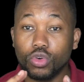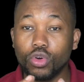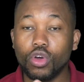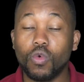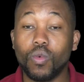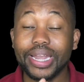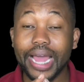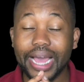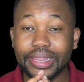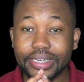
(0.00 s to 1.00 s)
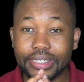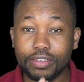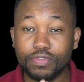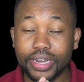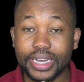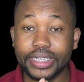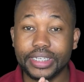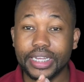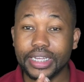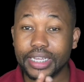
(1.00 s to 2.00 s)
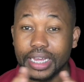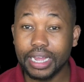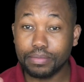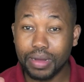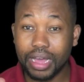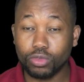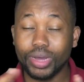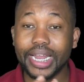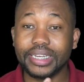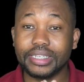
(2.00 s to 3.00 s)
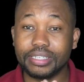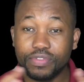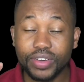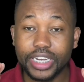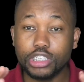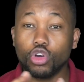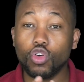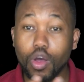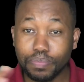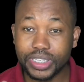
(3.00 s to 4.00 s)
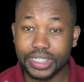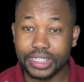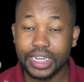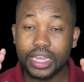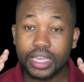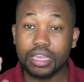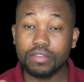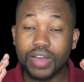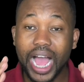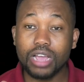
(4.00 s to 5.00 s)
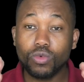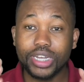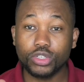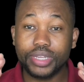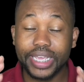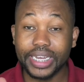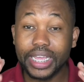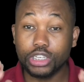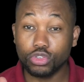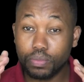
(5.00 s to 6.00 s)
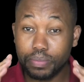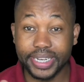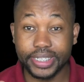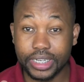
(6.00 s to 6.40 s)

what are the different career paths? What are the different options if I want to get into medicine?